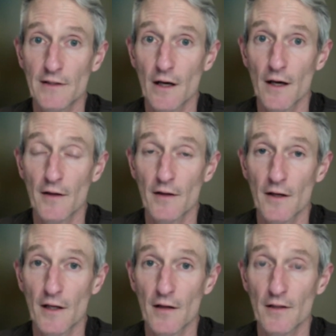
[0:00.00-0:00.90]
Like I
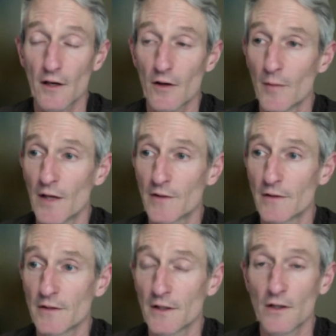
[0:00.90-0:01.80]
can't imagine
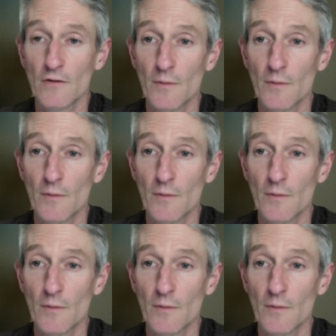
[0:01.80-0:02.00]
there's a huge